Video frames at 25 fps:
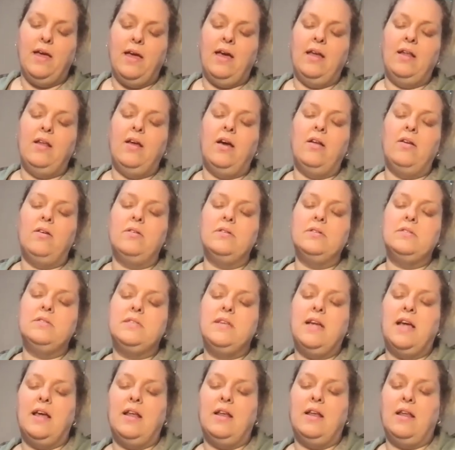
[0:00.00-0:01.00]
and
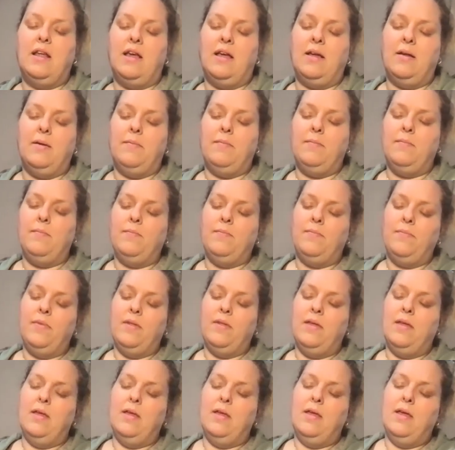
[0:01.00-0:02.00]
understanding
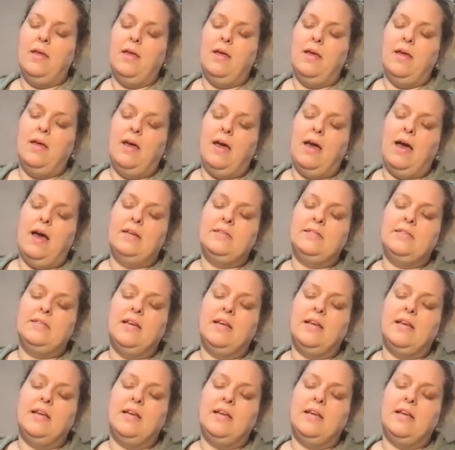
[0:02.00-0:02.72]
as